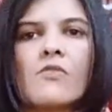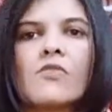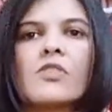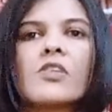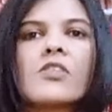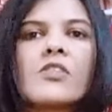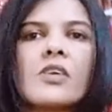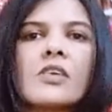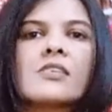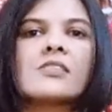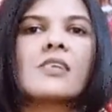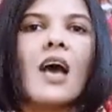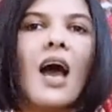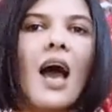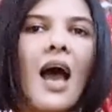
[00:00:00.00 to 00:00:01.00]
for the
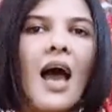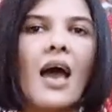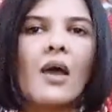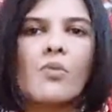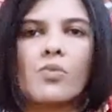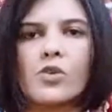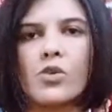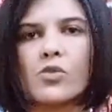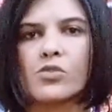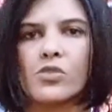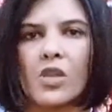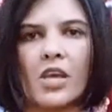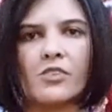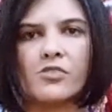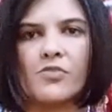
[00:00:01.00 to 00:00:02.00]
things I would
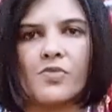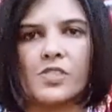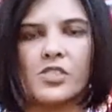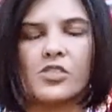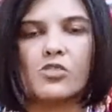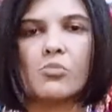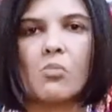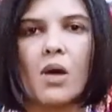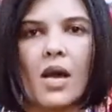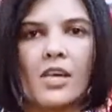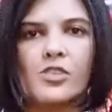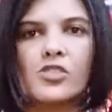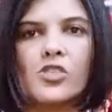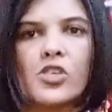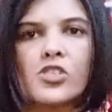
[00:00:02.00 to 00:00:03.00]
also like to fit into
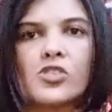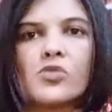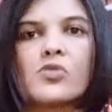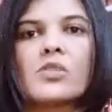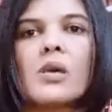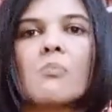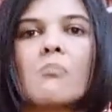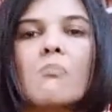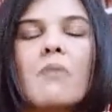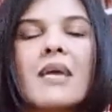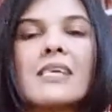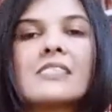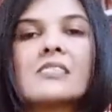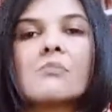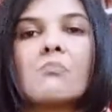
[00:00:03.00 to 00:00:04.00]
my schedule that
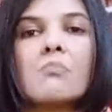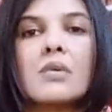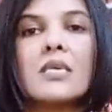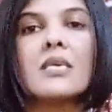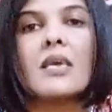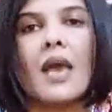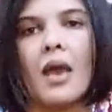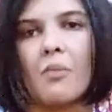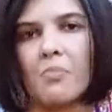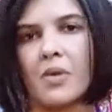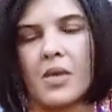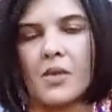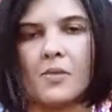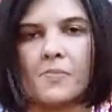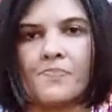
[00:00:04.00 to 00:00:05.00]
makes me
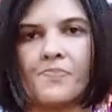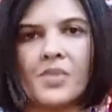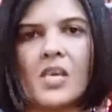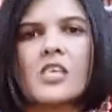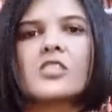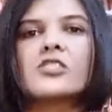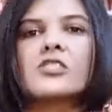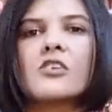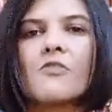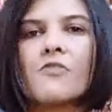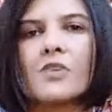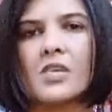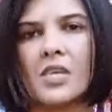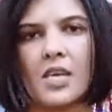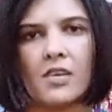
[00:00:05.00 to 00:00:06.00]
happy. A
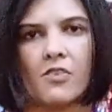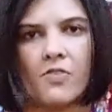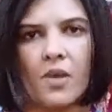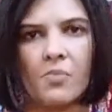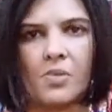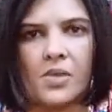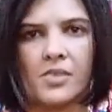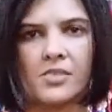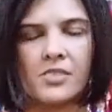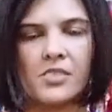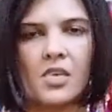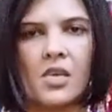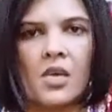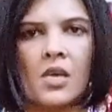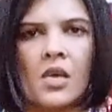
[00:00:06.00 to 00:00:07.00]
different kind of
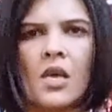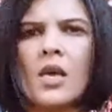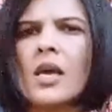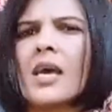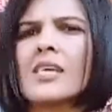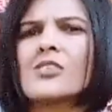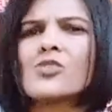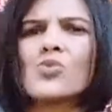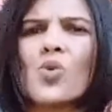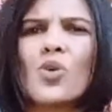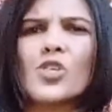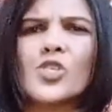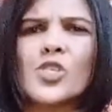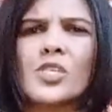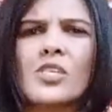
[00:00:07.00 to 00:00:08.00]
happiness.
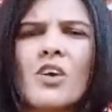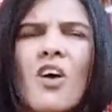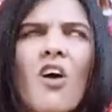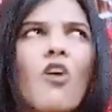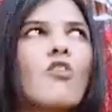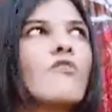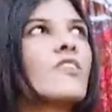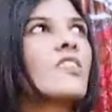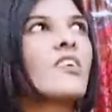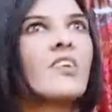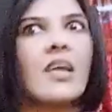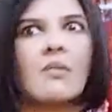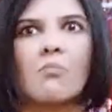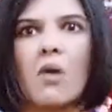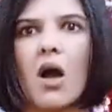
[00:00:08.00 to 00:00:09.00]
Exhaustion over the
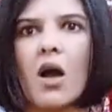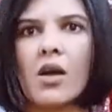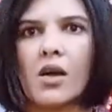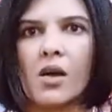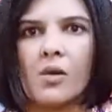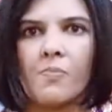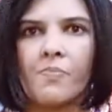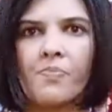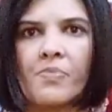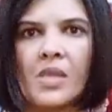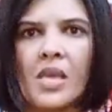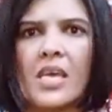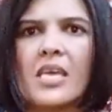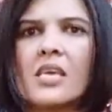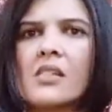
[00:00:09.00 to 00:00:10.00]
red marker.
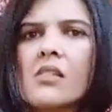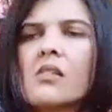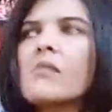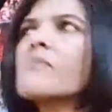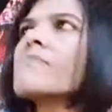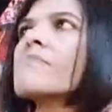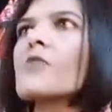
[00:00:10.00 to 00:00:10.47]
Ill